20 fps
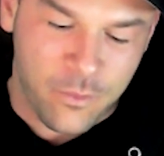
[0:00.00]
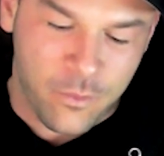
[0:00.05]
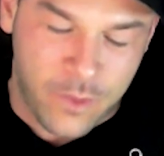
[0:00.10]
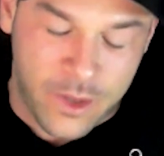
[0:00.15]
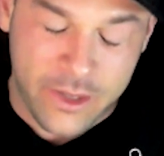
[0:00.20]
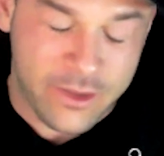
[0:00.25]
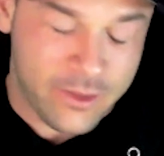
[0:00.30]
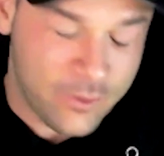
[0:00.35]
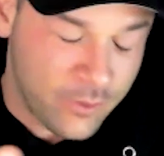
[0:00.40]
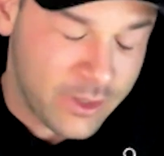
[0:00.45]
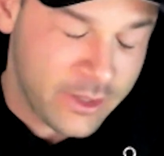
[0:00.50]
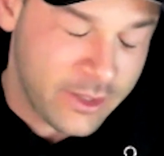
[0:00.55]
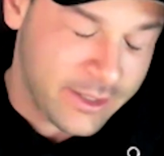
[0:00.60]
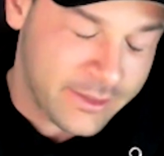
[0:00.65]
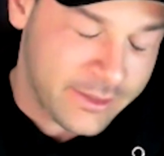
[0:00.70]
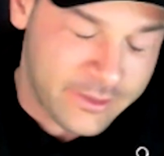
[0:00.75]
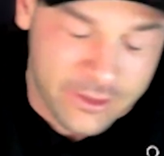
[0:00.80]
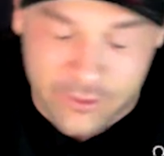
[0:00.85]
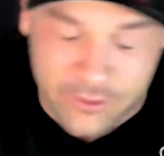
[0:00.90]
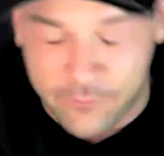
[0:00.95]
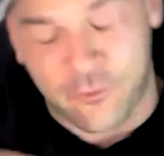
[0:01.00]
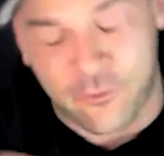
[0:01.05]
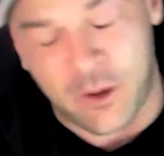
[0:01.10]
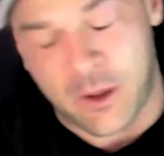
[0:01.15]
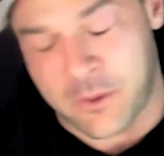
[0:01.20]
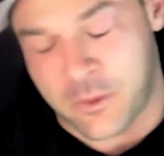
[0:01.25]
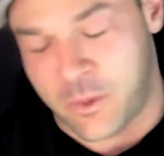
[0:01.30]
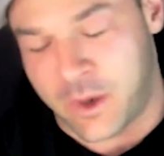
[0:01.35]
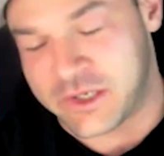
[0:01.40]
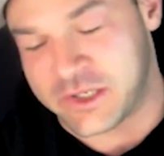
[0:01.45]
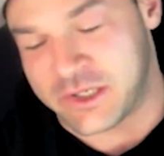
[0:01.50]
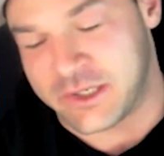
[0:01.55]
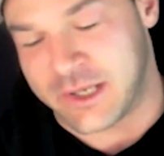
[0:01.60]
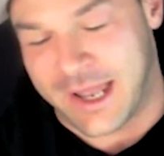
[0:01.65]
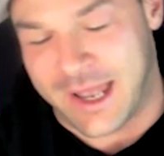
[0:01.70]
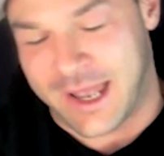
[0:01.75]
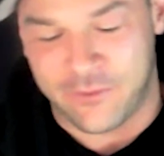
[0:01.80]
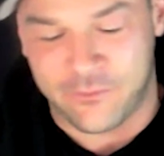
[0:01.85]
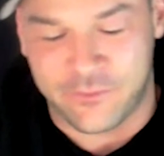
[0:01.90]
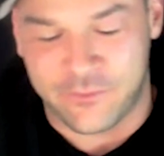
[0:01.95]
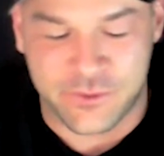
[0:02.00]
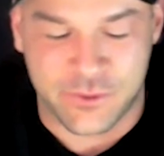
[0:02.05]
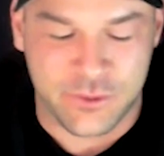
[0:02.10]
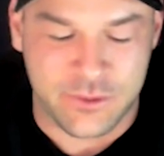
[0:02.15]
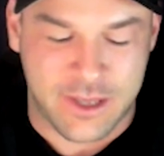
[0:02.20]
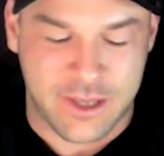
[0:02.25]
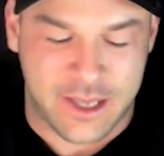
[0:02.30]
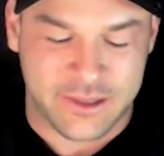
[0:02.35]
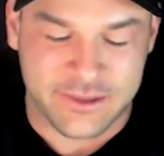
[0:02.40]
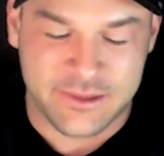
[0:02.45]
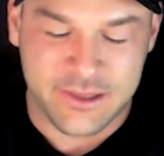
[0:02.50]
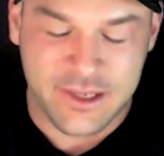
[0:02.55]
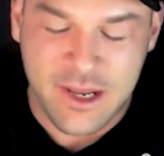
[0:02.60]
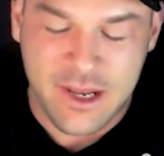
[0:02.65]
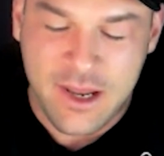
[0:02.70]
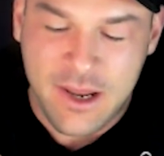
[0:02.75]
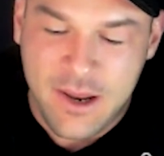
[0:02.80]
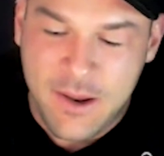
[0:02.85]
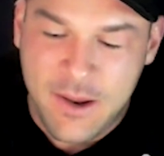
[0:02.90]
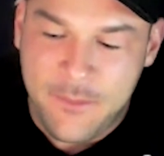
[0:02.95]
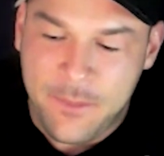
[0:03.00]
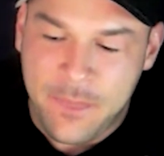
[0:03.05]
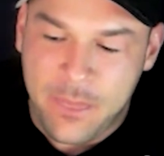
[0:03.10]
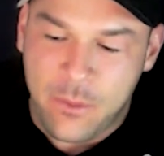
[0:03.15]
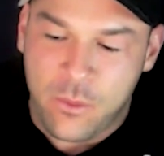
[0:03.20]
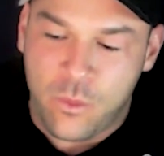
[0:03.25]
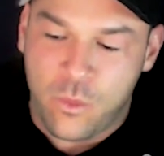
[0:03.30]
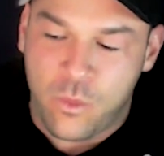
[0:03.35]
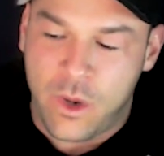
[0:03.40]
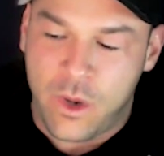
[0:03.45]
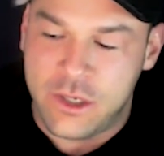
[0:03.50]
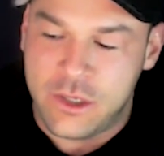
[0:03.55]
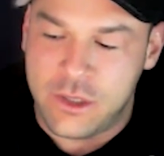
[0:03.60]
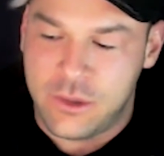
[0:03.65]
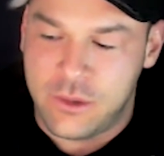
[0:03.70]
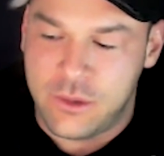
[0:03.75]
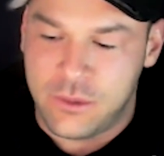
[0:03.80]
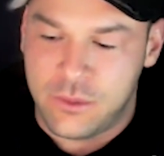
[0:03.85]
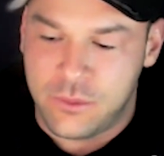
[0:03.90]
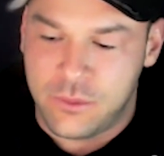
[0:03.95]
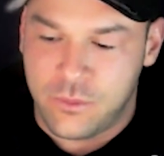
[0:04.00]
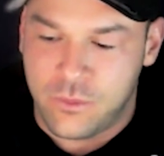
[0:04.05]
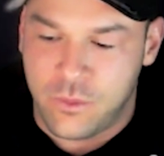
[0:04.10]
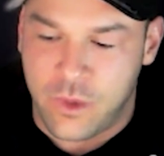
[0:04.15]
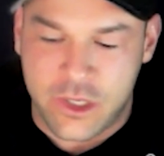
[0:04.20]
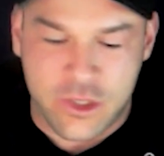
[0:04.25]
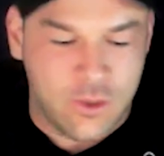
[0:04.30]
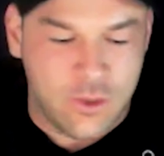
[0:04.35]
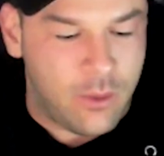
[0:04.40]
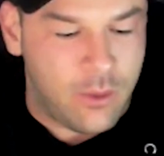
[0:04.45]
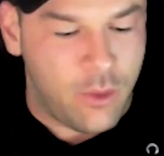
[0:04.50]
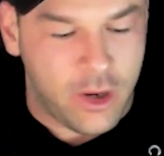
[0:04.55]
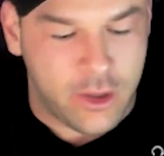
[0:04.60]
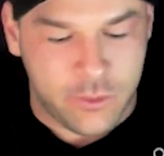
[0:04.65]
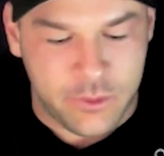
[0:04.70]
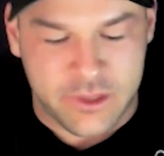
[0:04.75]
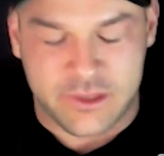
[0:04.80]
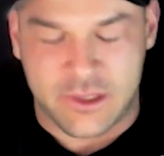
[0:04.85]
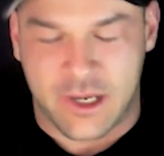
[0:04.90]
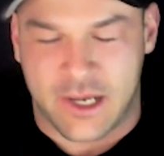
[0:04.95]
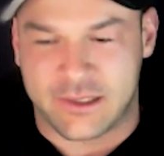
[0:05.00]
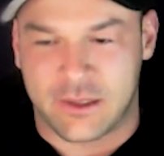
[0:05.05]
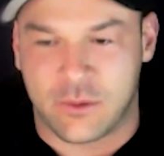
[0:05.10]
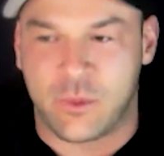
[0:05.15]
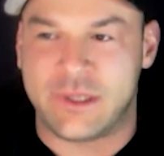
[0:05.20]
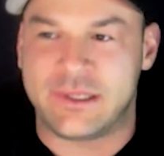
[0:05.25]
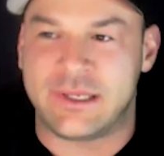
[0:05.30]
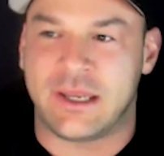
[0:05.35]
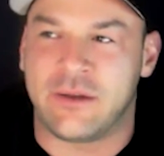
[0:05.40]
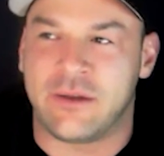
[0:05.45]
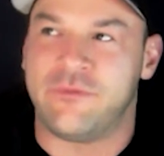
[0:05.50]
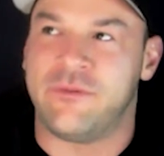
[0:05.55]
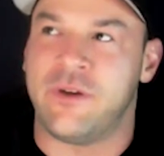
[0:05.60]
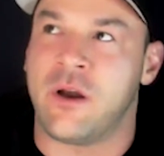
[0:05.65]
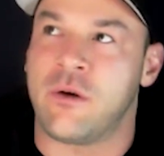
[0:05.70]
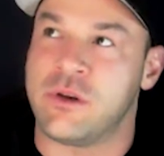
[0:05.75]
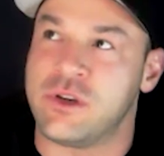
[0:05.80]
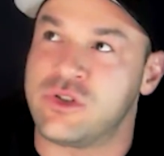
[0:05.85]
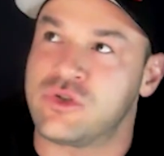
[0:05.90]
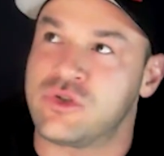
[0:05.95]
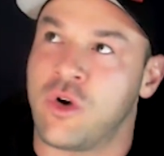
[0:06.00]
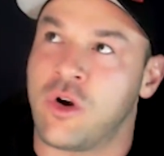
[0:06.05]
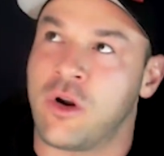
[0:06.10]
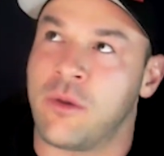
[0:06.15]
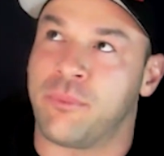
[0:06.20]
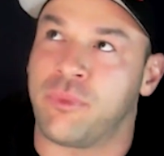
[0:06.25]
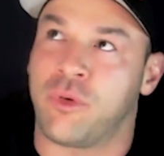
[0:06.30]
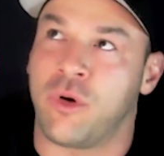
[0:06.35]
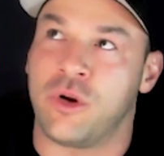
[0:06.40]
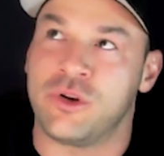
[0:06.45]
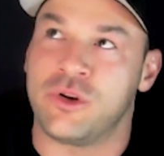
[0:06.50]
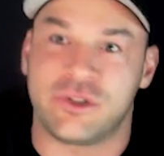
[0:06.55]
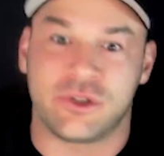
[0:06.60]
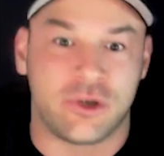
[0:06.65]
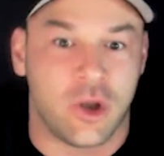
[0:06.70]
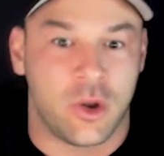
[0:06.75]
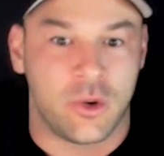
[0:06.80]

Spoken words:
one of the like the follow-up question I have to that is, when you are working with these guys, like we take a very strong approach to